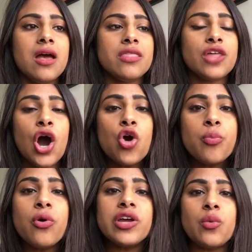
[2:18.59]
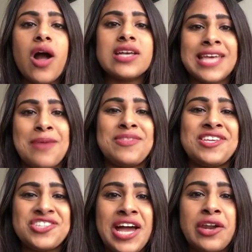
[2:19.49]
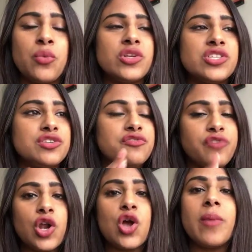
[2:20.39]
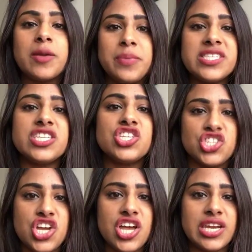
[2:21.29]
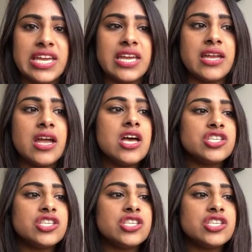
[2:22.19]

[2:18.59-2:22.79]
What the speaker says: the whole point why I set up this channel was to follow my business journey.